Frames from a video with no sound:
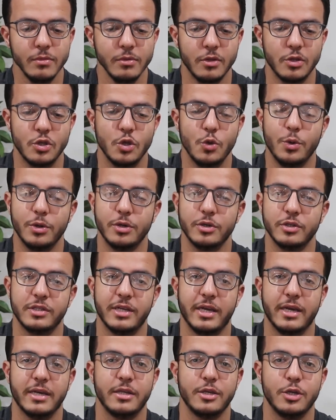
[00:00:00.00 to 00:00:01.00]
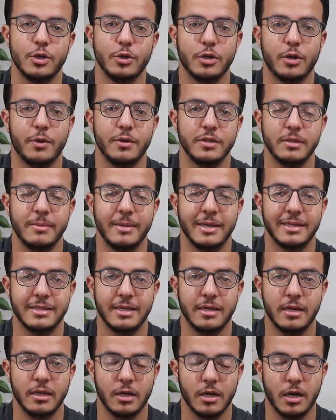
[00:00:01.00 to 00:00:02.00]
you understand that you're going to be
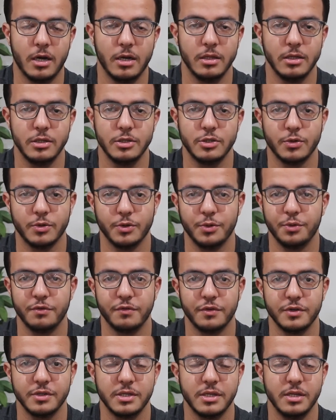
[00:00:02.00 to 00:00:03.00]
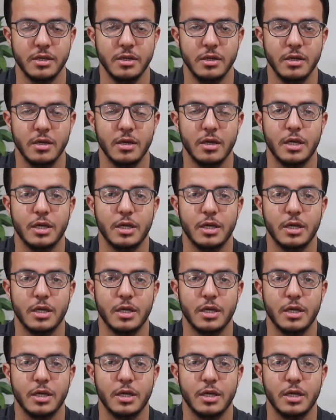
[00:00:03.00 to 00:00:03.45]
attending college or university